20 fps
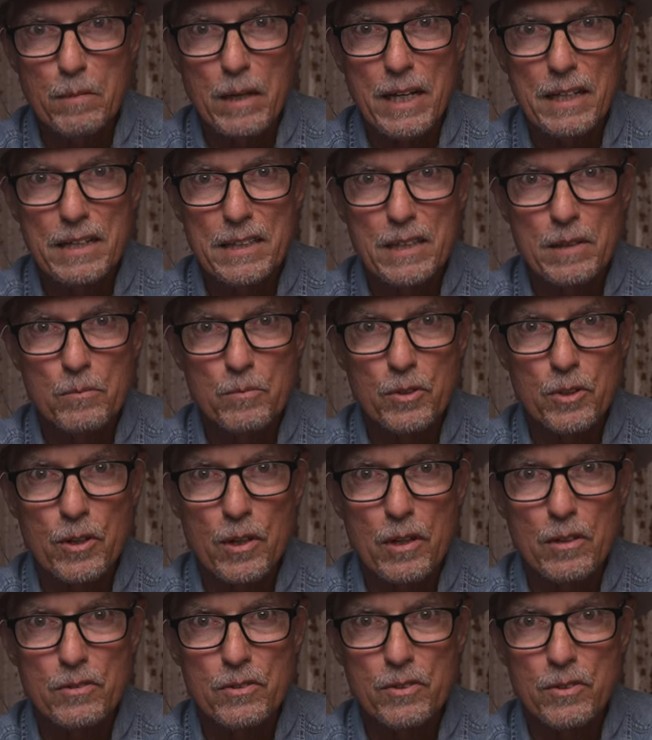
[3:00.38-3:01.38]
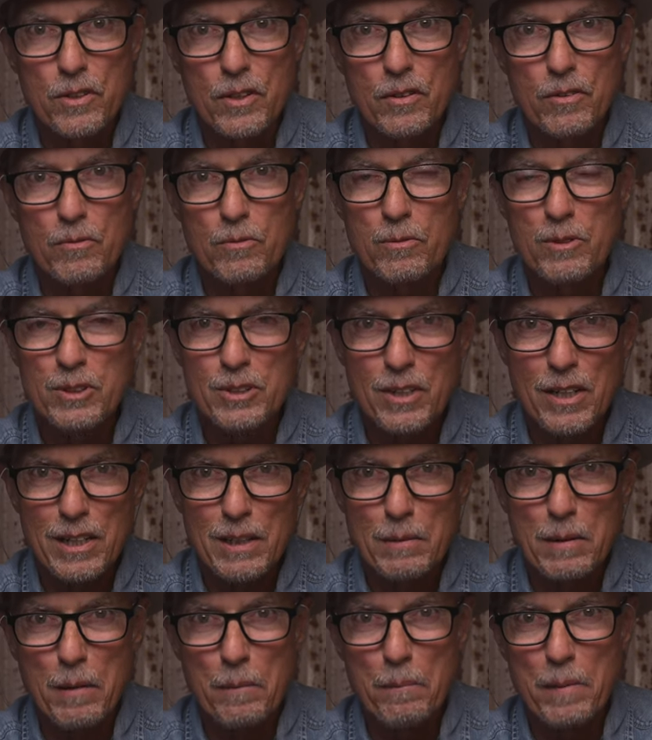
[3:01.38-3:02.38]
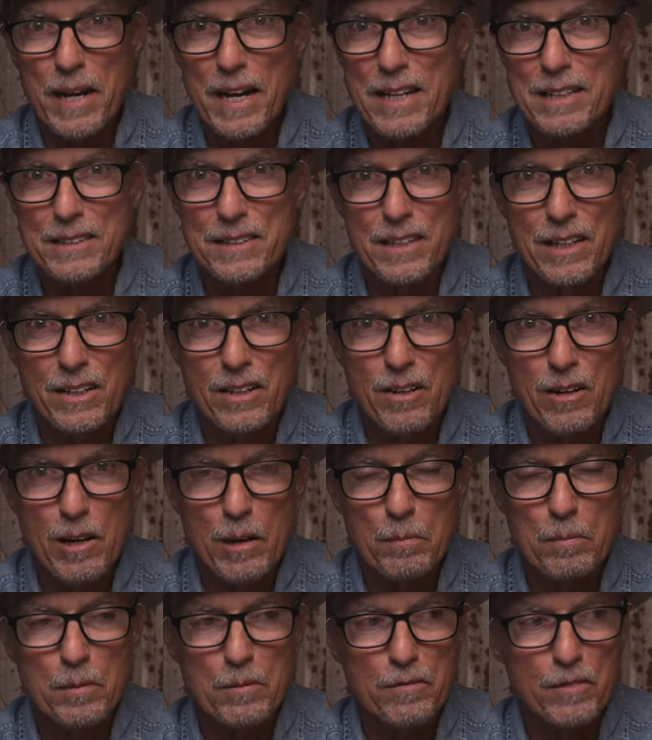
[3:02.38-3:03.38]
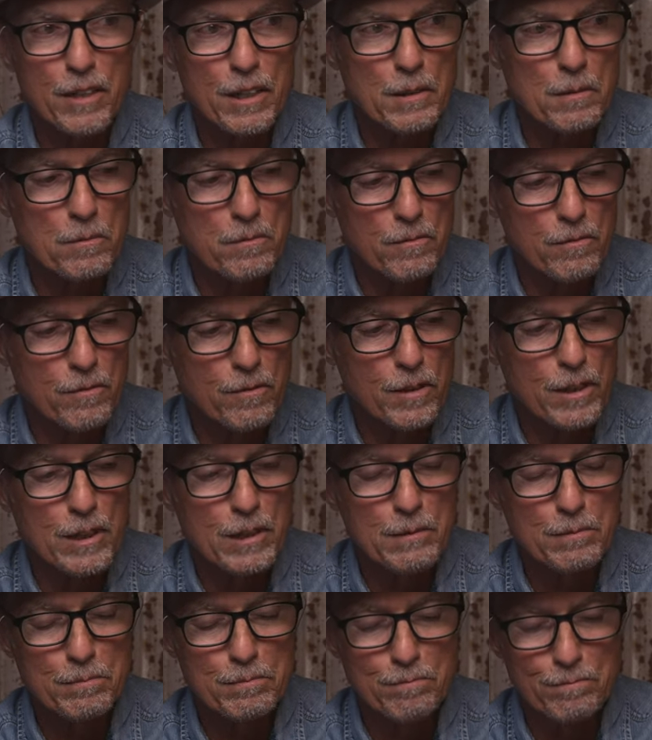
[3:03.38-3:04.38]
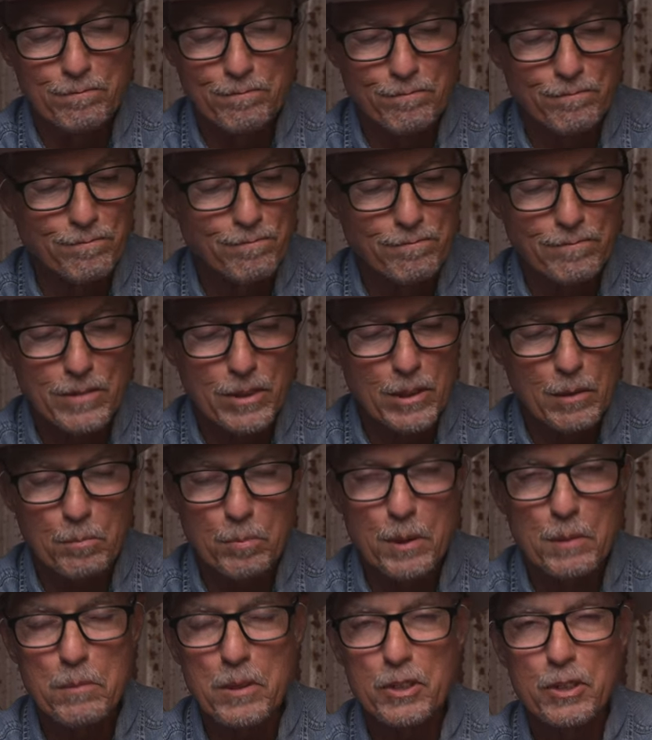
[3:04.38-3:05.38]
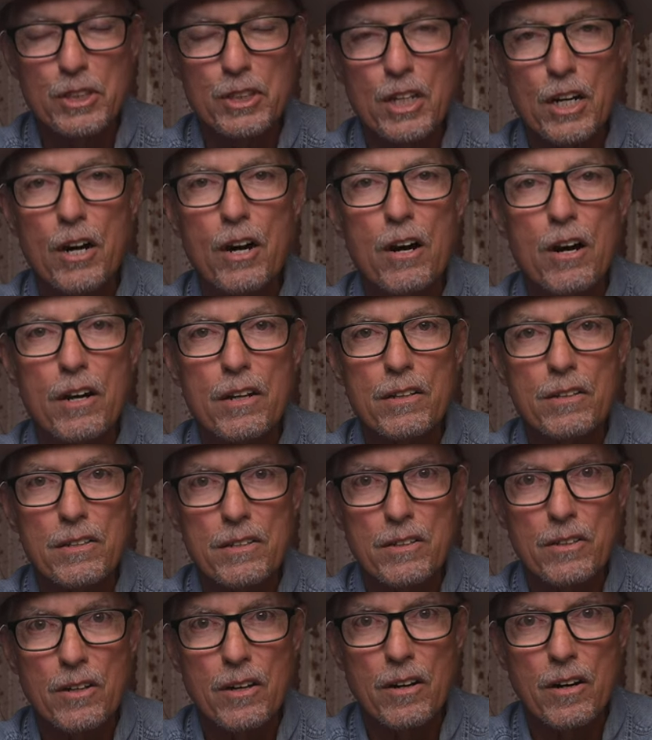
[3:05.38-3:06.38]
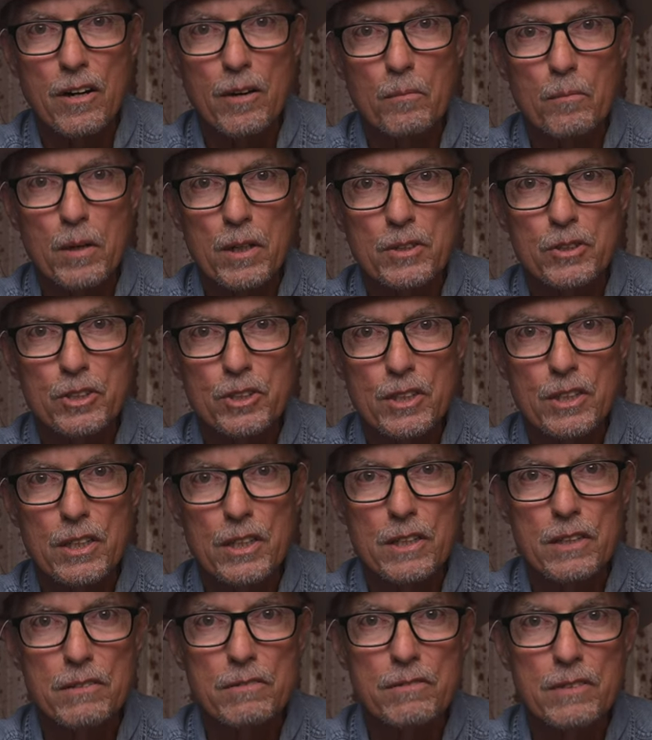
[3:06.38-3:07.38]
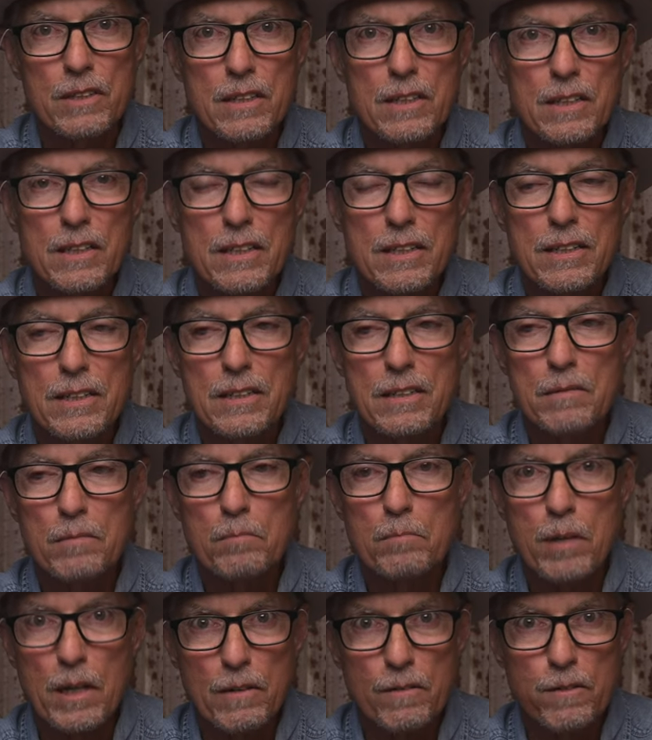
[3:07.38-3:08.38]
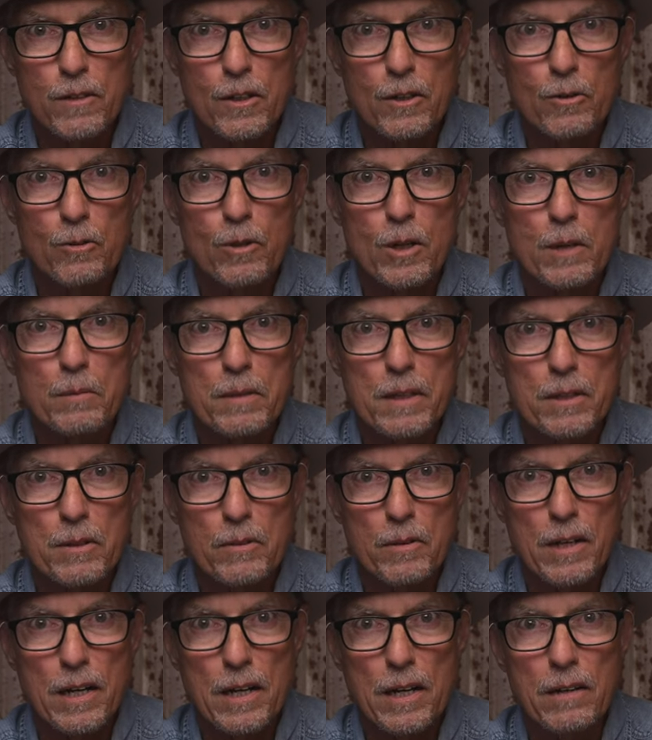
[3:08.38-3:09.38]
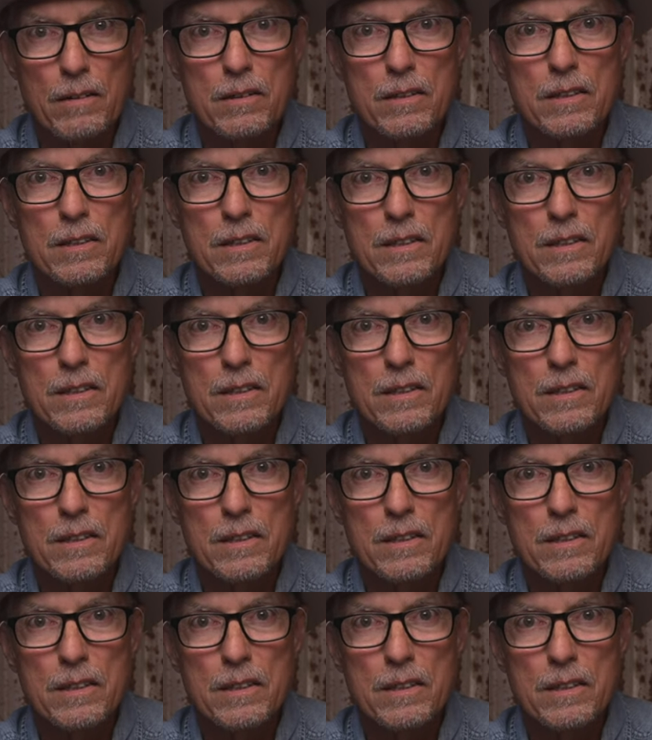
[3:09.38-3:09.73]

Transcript: bite comes on. So we're talking about bass now. Carp are very, very, they're pretty much gone. There are a bunch of buffalo roaming around,